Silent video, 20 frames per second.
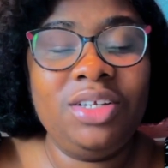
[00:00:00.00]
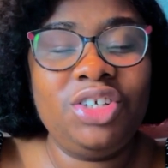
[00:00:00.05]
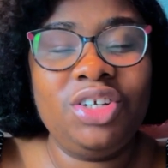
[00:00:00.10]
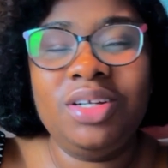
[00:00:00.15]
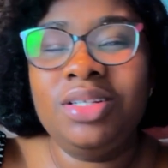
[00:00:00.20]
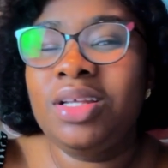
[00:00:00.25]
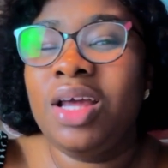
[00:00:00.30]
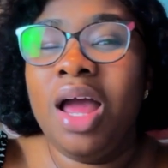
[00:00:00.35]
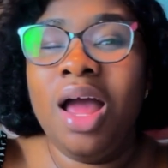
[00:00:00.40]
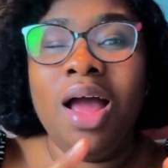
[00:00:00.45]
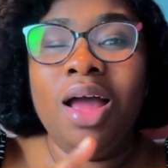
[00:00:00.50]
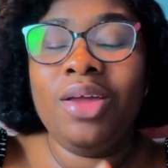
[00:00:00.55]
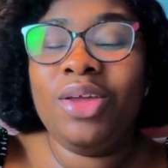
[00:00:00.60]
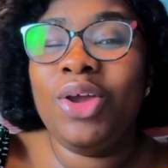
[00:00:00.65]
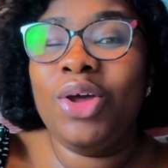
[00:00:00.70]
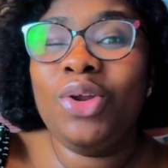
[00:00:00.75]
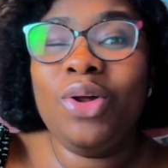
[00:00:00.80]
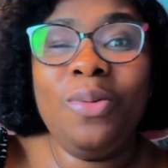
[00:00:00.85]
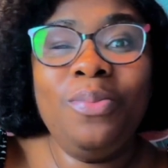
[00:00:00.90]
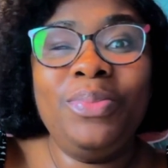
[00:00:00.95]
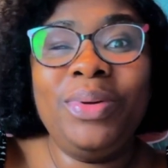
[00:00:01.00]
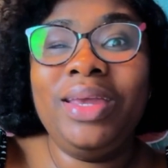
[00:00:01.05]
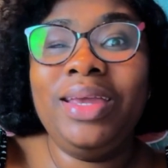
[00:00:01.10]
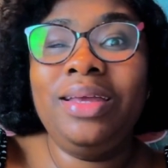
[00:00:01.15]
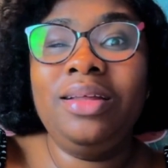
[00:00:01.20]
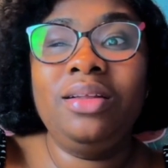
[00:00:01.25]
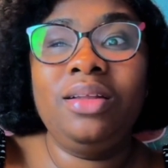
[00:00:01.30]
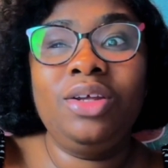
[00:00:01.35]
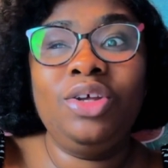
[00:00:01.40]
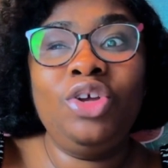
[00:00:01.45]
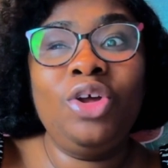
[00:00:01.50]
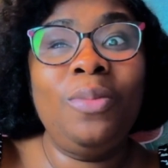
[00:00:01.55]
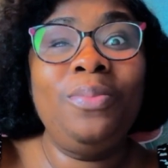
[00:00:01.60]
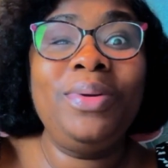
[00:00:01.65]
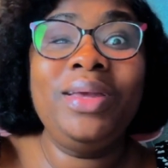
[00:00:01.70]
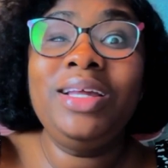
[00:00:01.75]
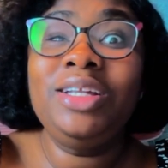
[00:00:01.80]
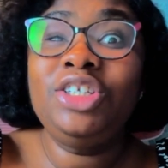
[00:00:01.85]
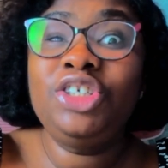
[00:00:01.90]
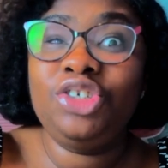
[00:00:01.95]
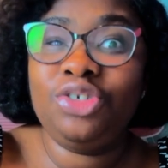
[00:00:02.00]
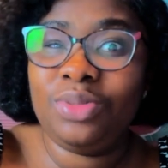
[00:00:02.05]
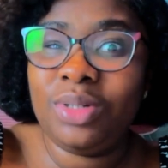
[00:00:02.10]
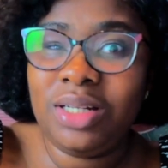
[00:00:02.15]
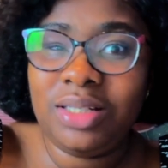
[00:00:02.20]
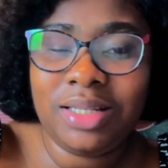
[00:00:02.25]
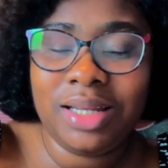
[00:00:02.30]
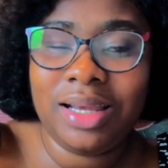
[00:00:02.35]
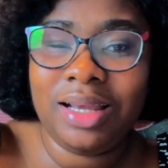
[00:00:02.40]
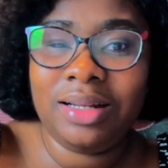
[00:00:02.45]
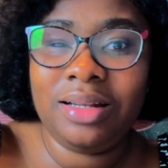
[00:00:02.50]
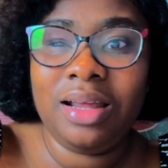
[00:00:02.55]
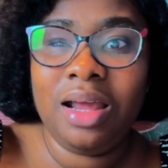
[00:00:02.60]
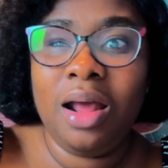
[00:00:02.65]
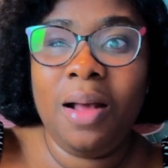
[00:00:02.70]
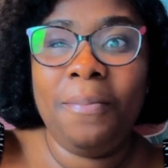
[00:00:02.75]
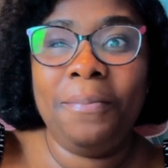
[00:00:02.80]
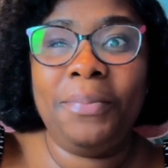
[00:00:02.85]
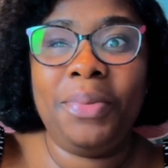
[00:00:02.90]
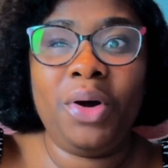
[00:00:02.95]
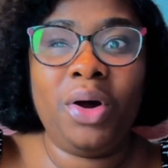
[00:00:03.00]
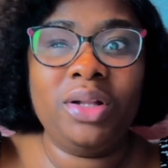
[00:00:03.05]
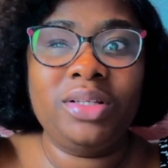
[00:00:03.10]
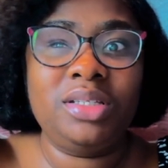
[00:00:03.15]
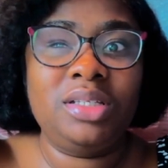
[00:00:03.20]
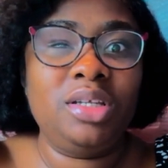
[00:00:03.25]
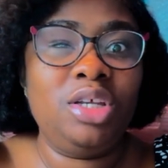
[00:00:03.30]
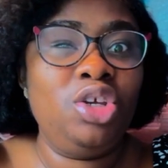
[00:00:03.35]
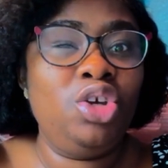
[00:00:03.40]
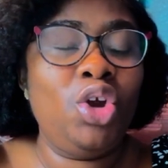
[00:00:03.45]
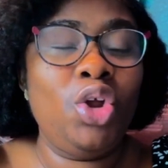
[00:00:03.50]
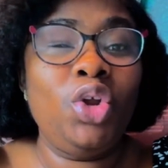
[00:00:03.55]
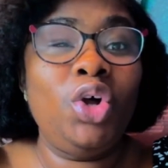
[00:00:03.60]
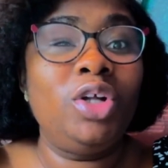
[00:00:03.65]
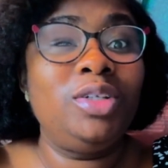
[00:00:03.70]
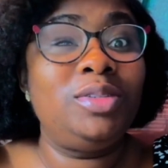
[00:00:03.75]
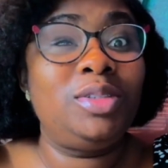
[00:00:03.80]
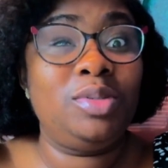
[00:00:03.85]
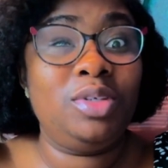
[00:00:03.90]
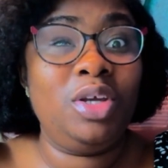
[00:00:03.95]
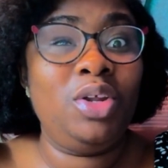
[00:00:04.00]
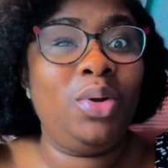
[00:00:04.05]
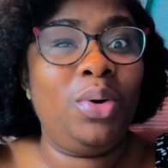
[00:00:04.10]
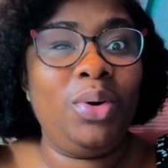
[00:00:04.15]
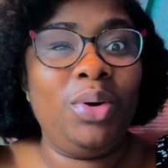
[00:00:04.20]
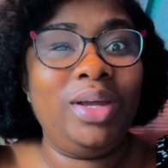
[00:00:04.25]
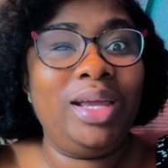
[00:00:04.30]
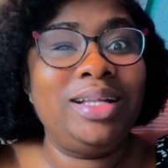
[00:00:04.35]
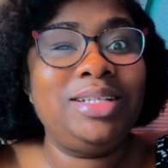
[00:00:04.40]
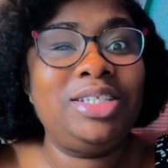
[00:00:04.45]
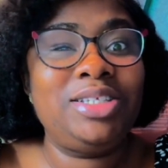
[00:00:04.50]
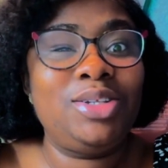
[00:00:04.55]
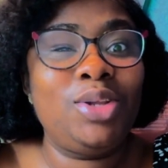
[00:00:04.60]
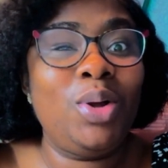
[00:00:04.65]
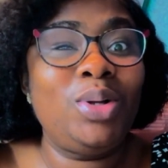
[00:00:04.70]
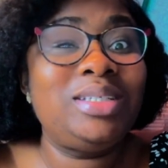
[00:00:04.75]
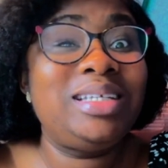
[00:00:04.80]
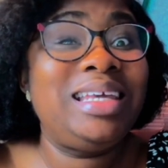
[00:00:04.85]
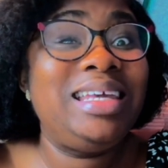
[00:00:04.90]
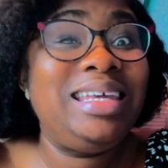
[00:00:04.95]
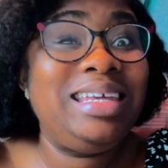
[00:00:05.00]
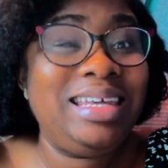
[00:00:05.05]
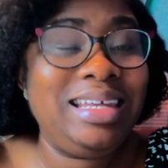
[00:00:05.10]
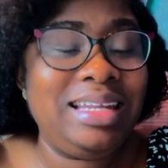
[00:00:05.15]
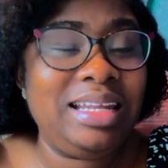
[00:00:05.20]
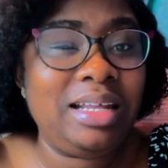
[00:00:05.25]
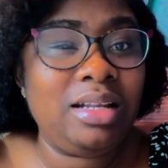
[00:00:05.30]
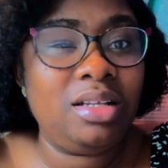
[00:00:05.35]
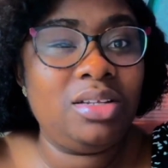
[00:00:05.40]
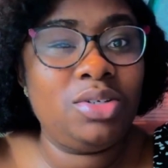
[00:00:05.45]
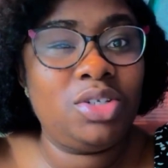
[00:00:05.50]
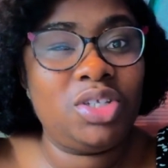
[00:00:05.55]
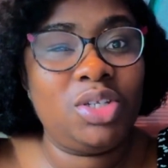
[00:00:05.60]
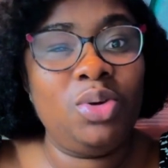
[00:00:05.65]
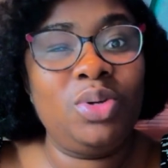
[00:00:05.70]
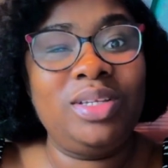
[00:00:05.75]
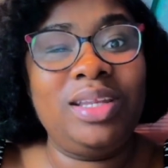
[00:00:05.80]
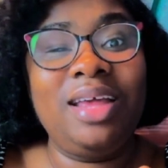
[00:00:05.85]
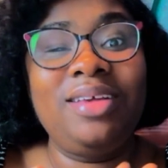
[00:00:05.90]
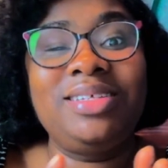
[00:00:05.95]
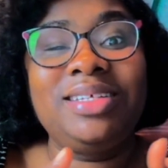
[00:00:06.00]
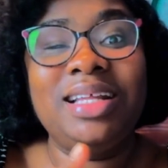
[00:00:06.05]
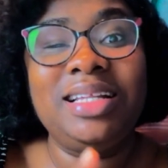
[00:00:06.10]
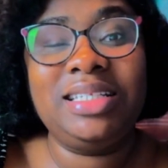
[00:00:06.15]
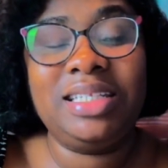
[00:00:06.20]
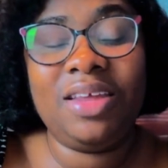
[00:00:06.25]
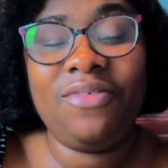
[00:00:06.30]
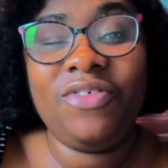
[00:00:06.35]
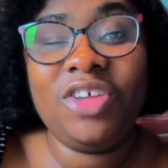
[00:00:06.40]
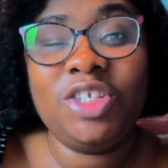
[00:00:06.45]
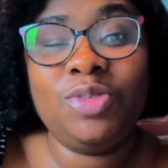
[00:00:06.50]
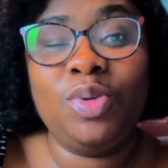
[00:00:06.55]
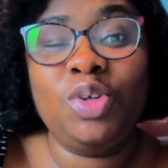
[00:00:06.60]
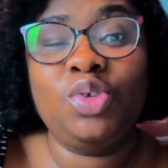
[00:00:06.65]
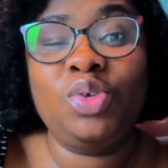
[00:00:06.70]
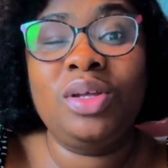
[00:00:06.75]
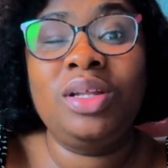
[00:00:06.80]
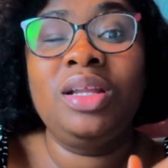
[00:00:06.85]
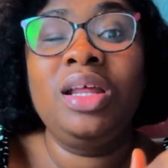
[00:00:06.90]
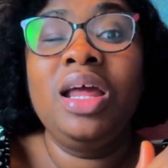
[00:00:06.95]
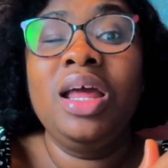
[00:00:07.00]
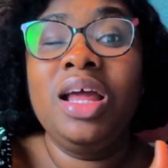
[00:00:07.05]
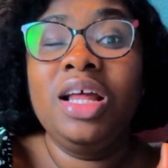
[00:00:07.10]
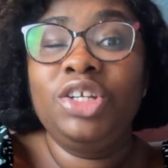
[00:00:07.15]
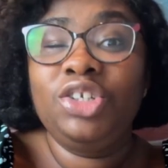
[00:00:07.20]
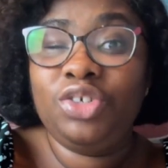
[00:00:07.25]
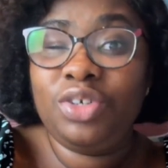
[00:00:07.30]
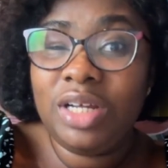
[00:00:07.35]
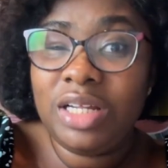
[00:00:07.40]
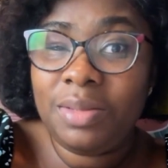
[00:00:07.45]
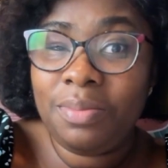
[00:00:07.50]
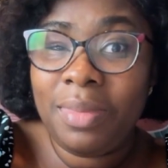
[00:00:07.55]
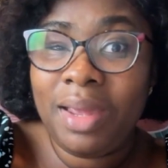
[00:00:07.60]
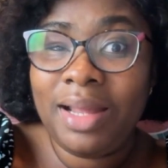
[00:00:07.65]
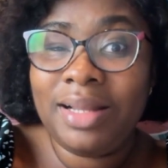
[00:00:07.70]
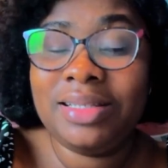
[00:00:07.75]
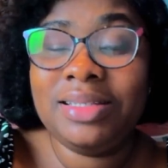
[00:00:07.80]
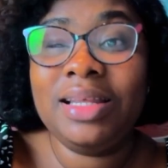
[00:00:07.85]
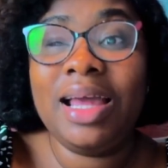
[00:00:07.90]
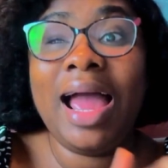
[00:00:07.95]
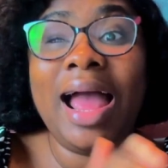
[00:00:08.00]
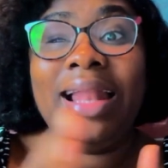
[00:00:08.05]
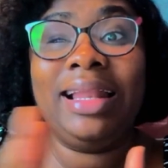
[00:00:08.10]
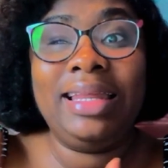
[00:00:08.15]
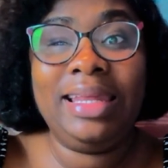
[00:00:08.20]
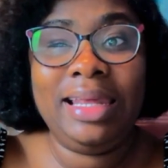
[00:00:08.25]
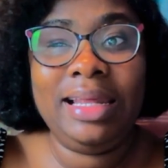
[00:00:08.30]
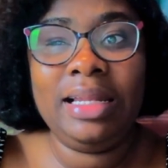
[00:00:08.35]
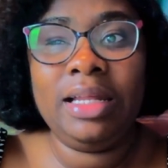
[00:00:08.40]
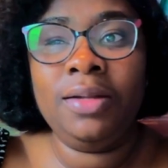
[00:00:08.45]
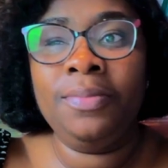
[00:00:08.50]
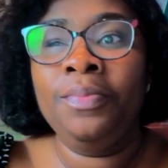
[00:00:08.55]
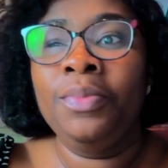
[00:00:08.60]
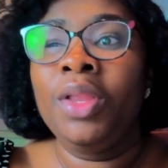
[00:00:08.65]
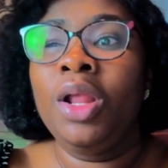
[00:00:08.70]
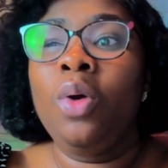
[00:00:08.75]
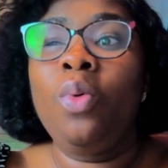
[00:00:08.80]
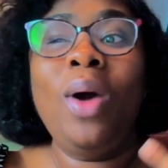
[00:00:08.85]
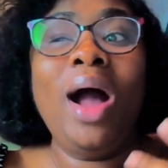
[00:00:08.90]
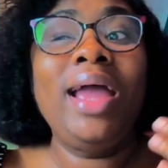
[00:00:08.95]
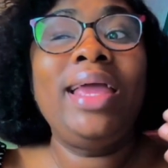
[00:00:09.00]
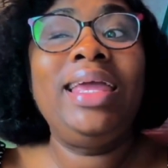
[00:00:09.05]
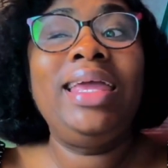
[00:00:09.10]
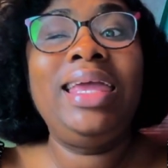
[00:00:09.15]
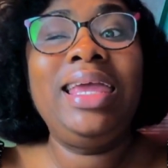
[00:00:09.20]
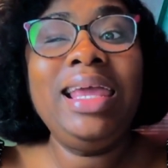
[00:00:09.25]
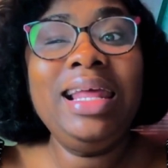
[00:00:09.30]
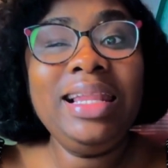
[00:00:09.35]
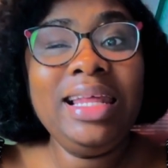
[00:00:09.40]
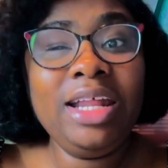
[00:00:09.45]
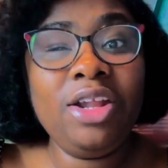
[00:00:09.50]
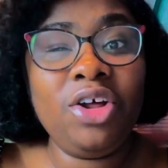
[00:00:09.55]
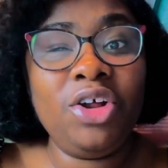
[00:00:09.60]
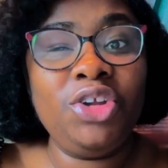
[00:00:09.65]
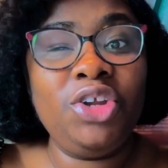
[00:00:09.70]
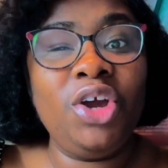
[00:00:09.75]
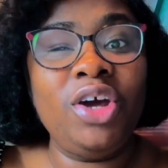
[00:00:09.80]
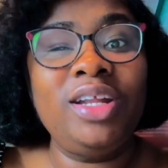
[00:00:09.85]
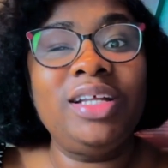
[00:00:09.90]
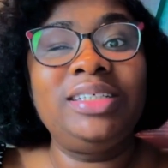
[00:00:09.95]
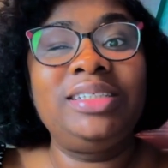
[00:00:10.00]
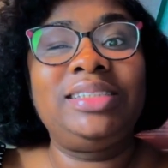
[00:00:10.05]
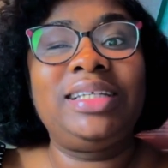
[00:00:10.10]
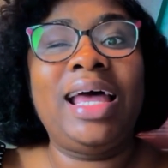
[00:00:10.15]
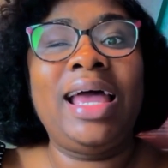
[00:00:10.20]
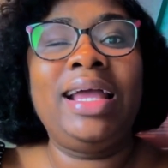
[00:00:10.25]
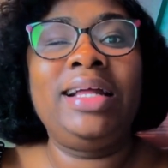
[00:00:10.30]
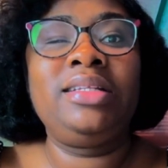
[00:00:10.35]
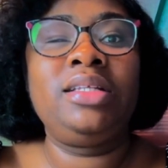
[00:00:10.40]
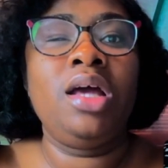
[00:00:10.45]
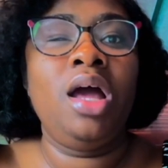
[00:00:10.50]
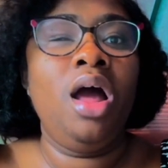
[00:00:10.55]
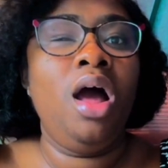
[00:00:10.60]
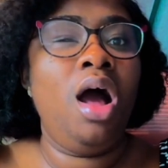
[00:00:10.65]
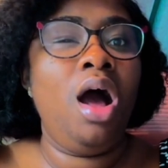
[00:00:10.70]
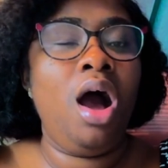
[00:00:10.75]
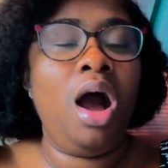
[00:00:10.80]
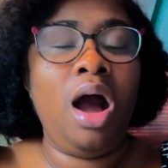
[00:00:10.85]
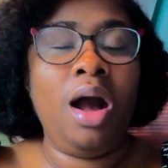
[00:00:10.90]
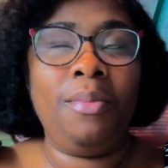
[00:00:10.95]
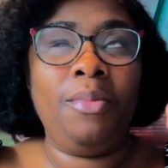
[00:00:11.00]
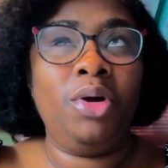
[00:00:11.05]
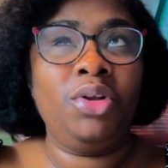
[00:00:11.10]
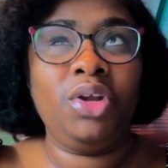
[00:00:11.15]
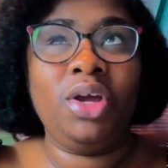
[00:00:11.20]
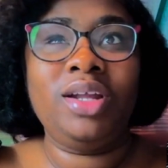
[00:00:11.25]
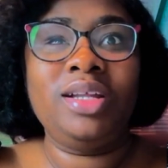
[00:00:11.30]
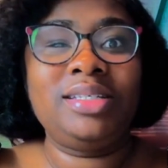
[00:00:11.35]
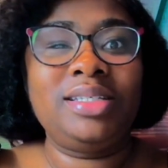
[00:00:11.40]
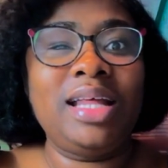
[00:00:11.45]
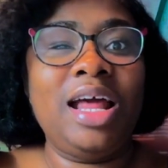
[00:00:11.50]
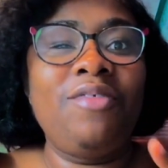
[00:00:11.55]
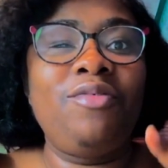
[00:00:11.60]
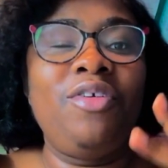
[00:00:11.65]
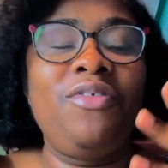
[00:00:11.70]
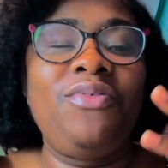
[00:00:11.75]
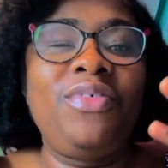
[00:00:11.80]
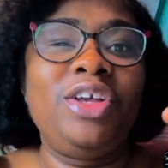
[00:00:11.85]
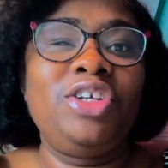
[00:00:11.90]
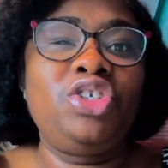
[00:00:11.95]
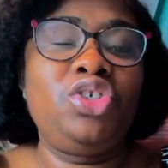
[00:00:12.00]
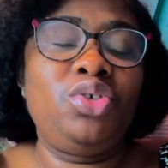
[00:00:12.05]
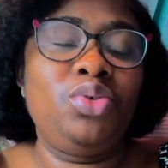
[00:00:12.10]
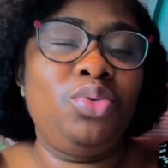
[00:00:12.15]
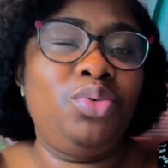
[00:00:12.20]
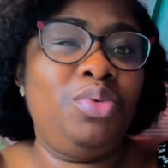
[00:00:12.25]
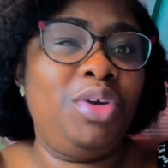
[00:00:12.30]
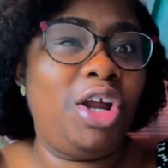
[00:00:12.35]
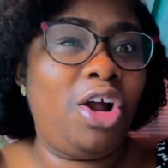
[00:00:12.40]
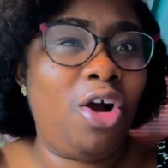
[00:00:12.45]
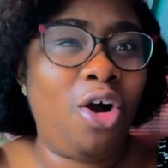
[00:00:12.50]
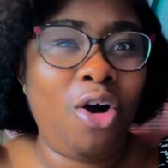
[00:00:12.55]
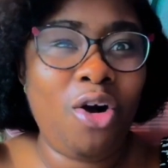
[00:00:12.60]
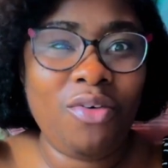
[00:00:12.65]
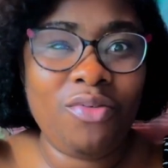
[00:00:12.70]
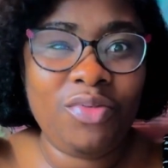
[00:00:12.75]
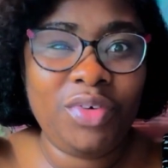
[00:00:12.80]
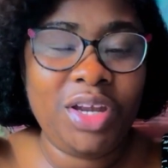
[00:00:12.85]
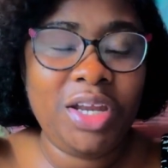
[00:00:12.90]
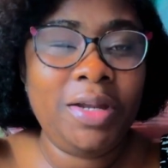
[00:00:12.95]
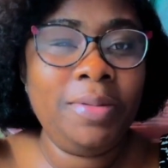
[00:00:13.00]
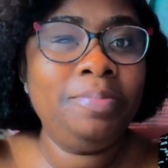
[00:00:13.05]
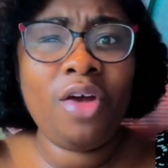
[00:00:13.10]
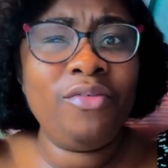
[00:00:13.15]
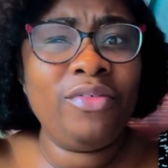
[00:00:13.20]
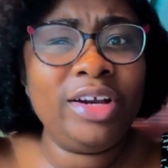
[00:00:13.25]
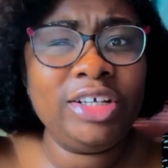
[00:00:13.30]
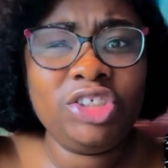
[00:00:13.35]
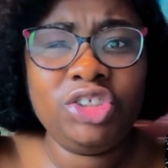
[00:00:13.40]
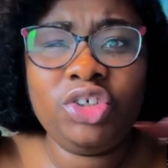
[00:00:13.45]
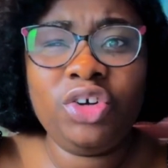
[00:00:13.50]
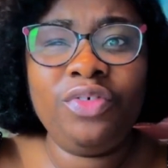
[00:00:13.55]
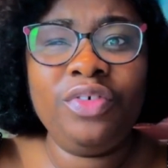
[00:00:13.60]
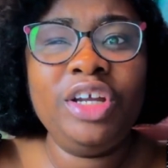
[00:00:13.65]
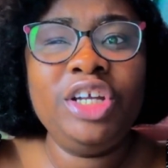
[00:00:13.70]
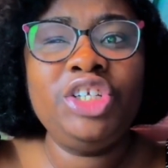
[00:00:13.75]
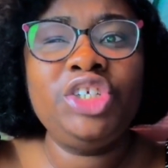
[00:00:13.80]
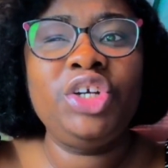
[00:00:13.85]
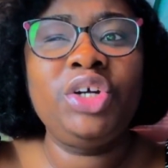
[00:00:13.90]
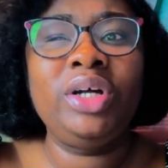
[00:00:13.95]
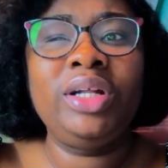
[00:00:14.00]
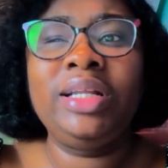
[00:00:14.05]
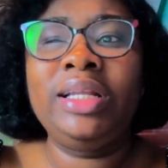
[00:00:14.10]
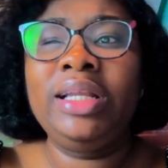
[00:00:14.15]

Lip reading: it, you're being treated, but you're not, it's not healing. So there's a difference between treatment and healing. While healing on the other side refers to recovery, restoration.